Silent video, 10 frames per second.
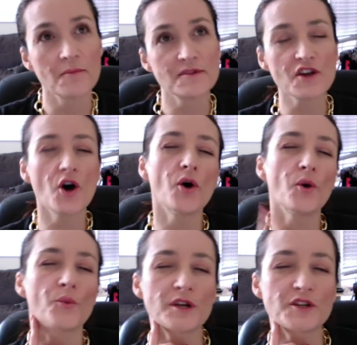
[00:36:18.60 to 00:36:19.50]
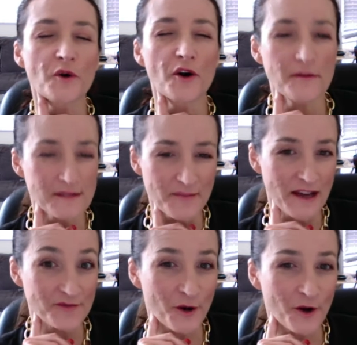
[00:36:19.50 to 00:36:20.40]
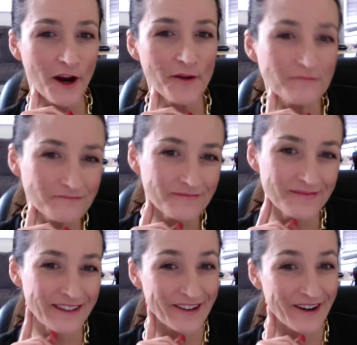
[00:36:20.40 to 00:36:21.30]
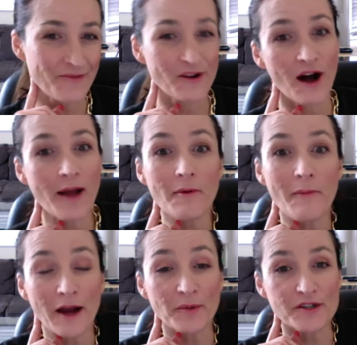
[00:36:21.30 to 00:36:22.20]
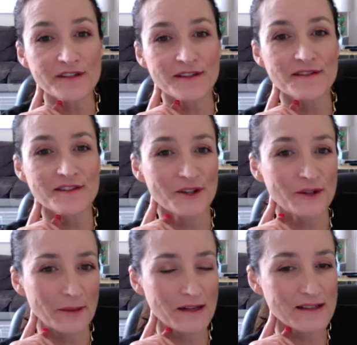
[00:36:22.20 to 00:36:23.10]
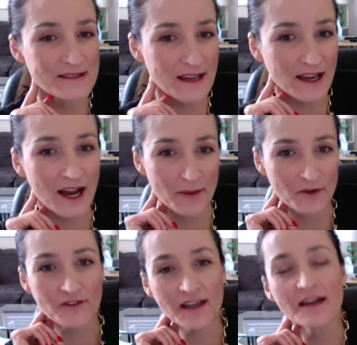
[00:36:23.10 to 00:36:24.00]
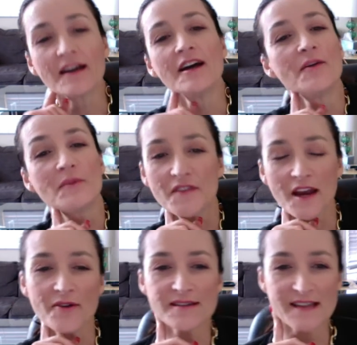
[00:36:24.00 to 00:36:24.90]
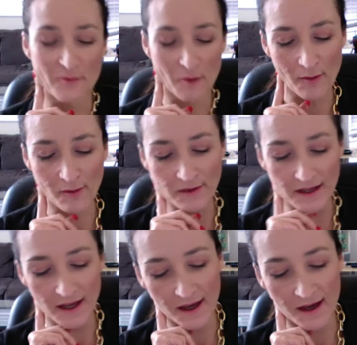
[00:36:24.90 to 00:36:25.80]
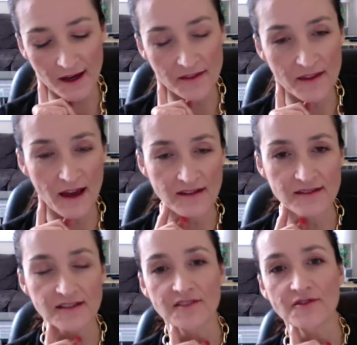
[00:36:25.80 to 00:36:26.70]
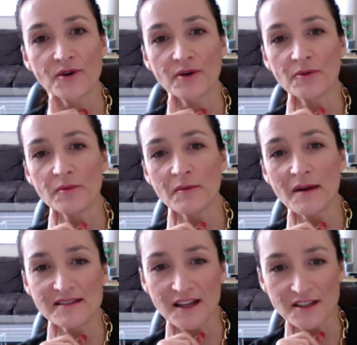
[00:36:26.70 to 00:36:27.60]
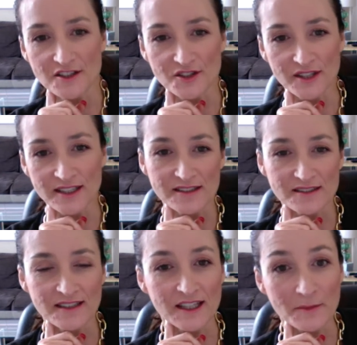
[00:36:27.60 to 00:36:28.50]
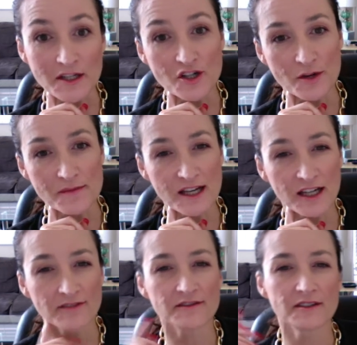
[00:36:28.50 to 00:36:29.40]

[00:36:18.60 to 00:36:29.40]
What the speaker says: So which program is the best program? All right, well, I'm a Mac person, so I'm going to say iMovie, but then I would say probably the X64 would be my second choice in terms of